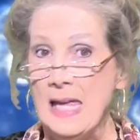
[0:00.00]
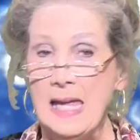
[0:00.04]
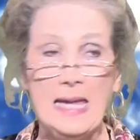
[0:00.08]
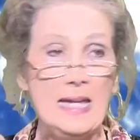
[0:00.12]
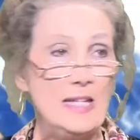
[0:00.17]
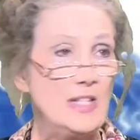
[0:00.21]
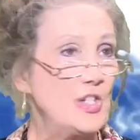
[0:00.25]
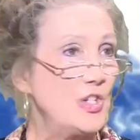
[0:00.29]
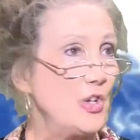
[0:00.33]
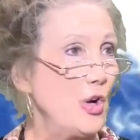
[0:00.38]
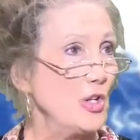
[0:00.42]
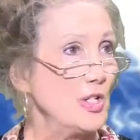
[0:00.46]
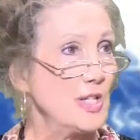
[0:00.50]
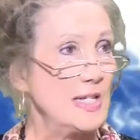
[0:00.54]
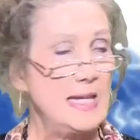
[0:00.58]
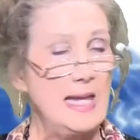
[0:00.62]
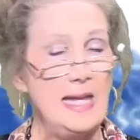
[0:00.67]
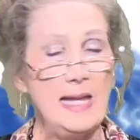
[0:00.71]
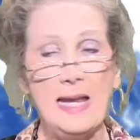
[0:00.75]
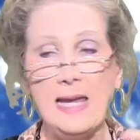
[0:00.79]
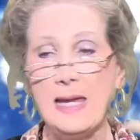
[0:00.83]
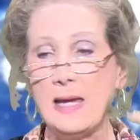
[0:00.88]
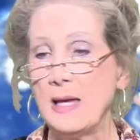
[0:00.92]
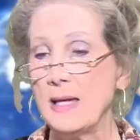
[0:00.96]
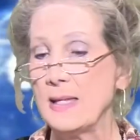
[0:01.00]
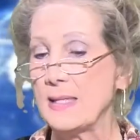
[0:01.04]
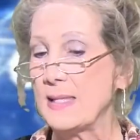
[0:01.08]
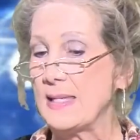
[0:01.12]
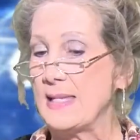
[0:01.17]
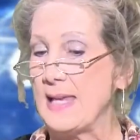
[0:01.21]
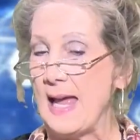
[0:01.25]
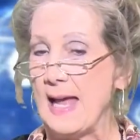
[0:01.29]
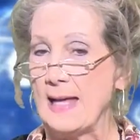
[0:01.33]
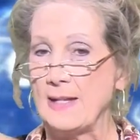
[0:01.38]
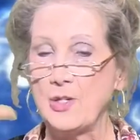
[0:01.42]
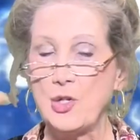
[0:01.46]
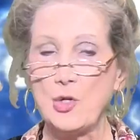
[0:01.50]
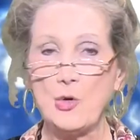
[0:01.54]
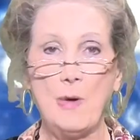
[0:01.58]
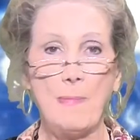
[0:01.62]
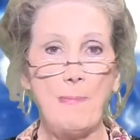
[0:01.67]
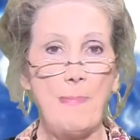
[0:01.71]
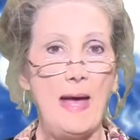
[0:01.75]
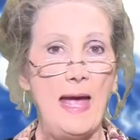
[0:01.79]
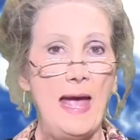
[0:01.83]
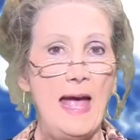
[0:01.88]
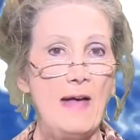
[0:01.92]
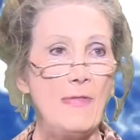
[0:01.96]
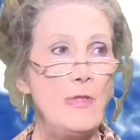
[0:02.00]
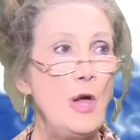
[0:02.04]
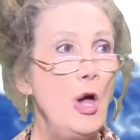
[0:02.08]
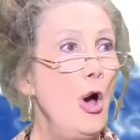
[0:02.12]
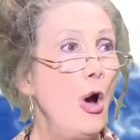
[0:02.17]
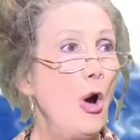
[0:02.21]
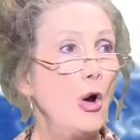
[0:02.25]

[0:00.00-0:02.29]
it starts getting us down to a path.